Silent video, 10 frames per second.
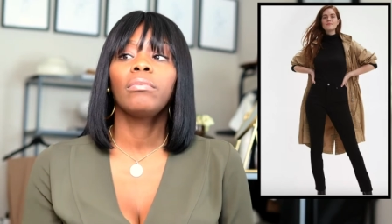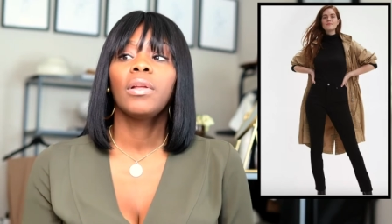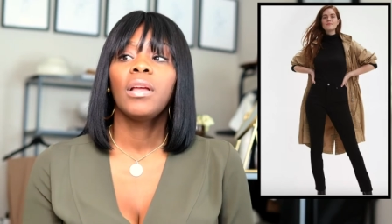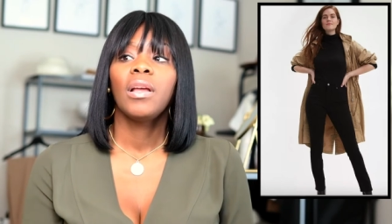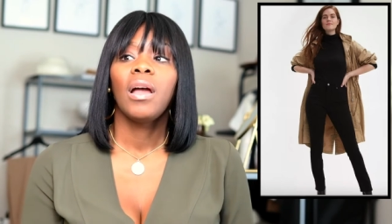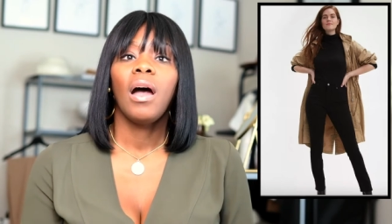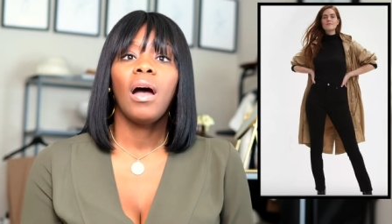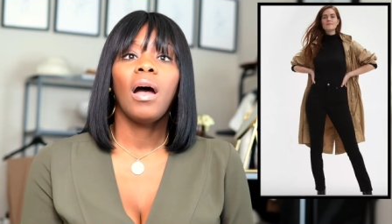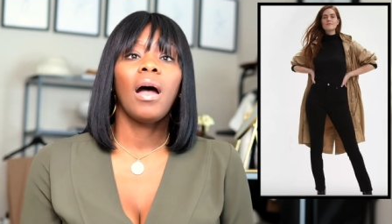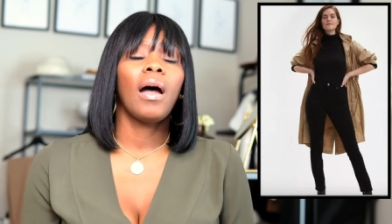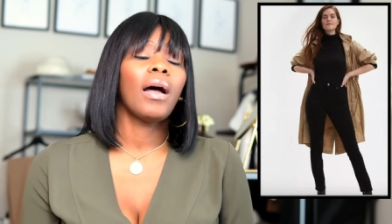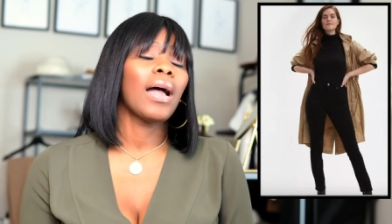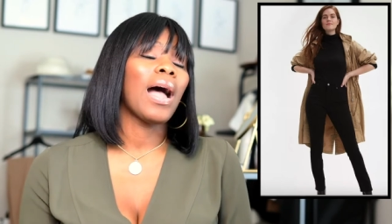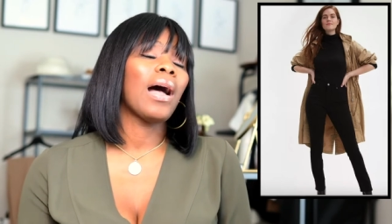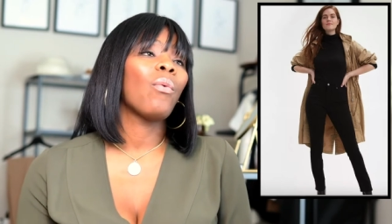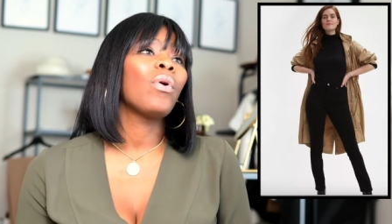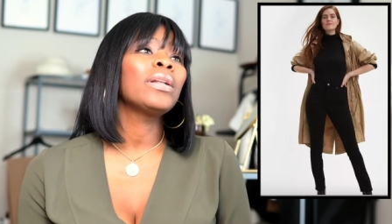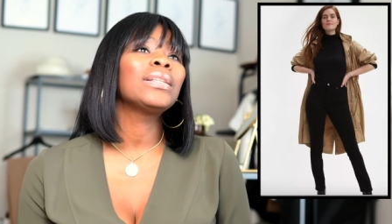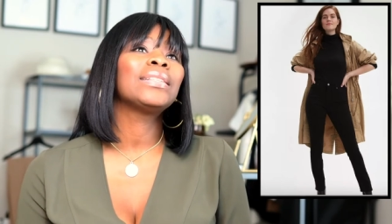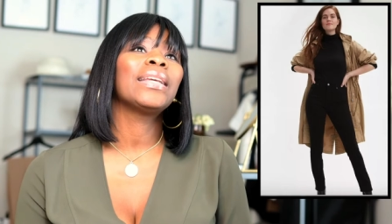Uh, I, I
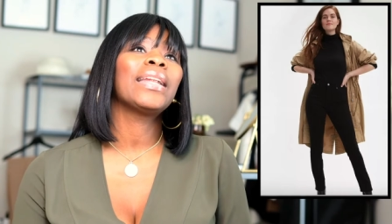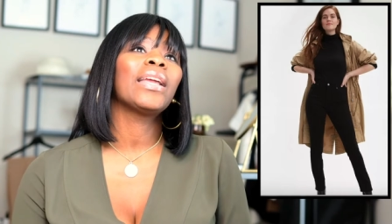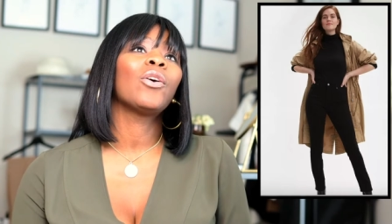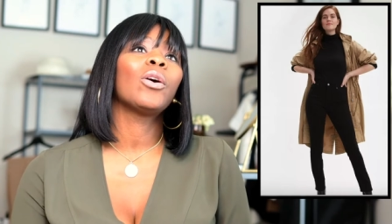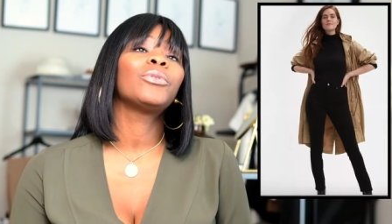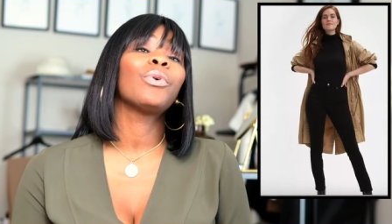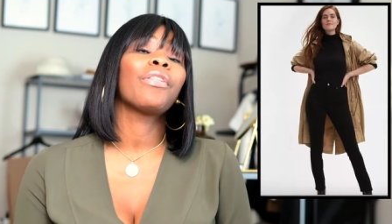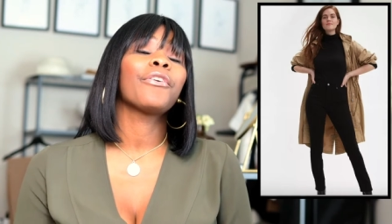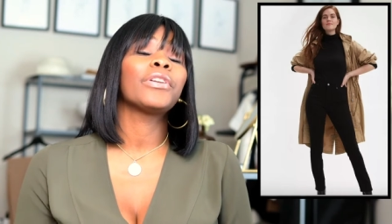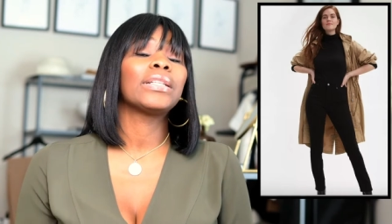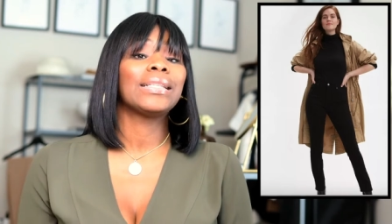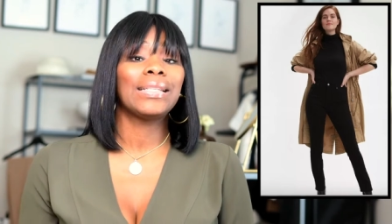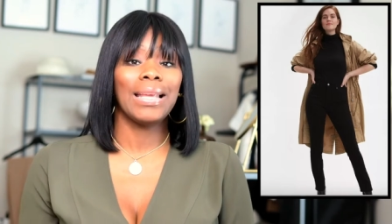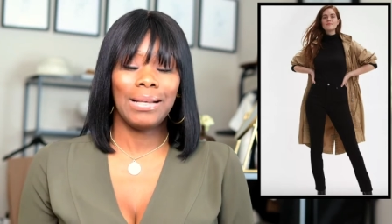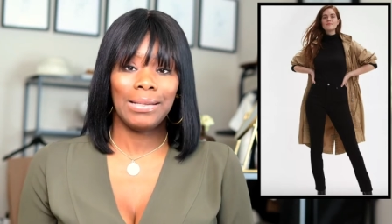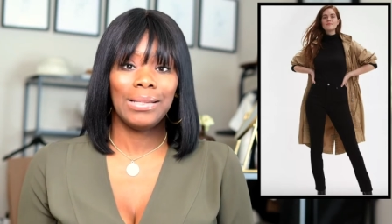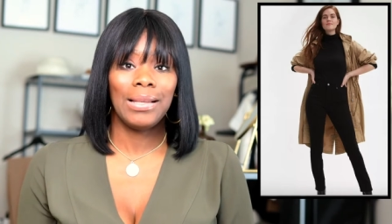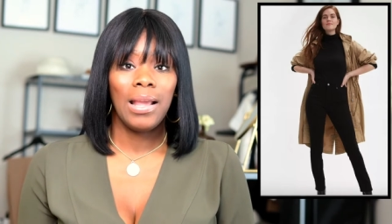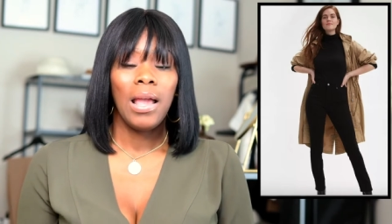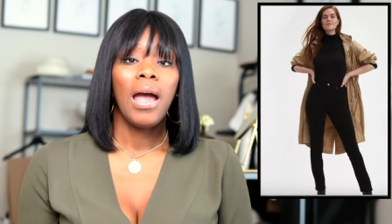want to say they go up to a 36.
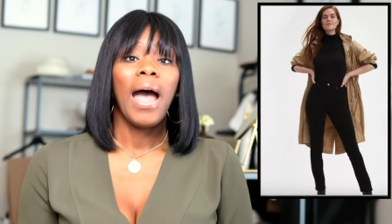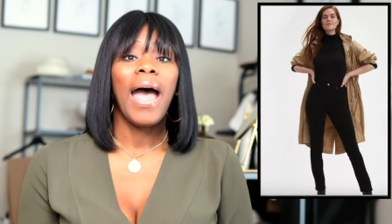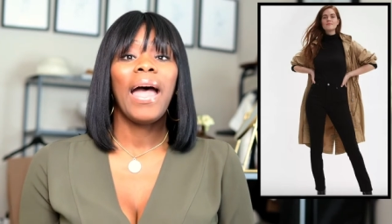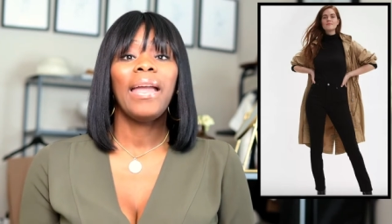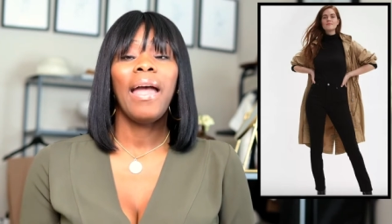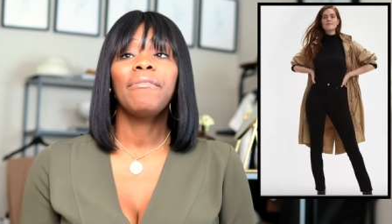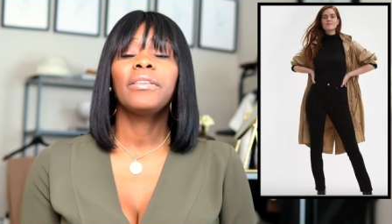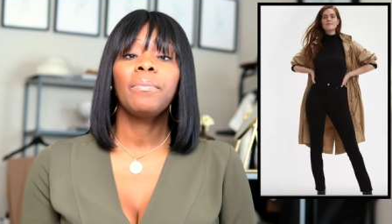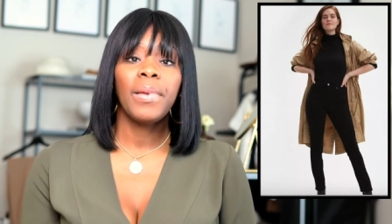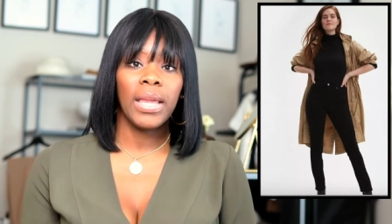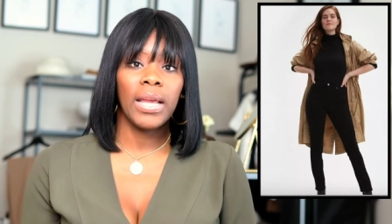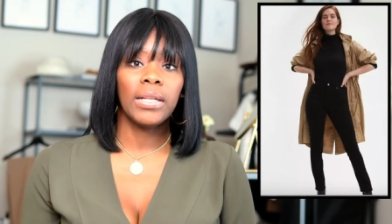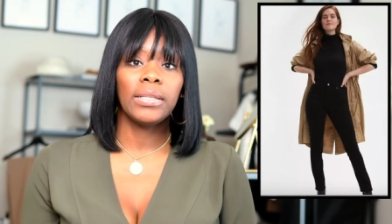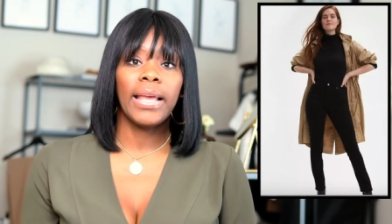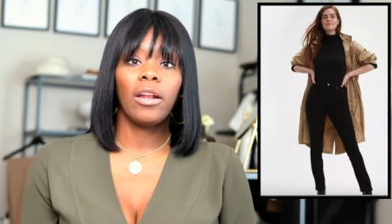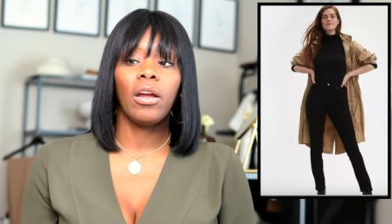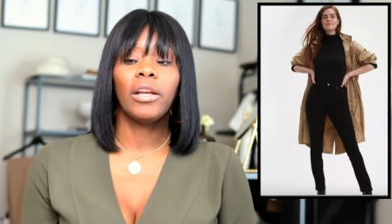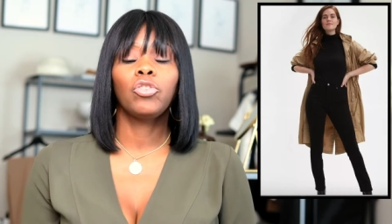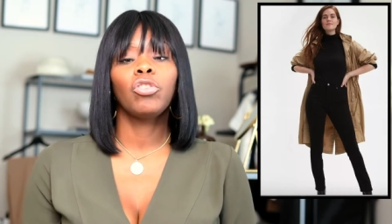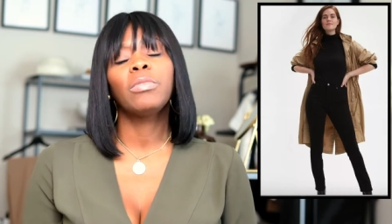I have some pants that are
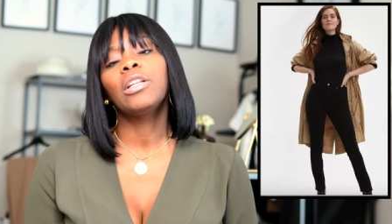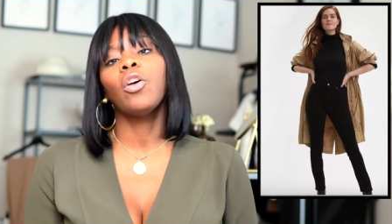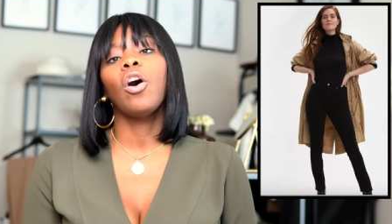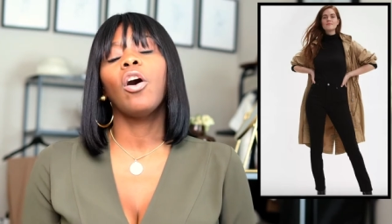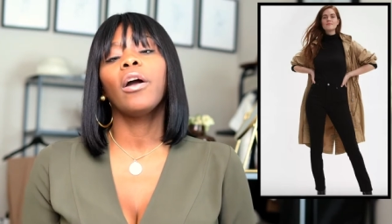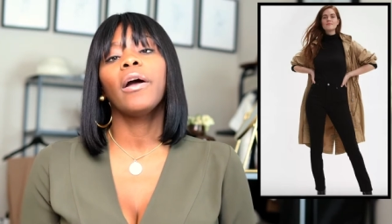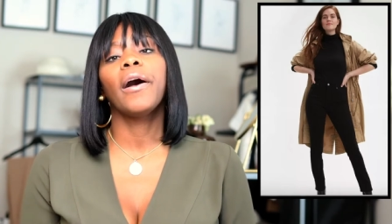extremely long.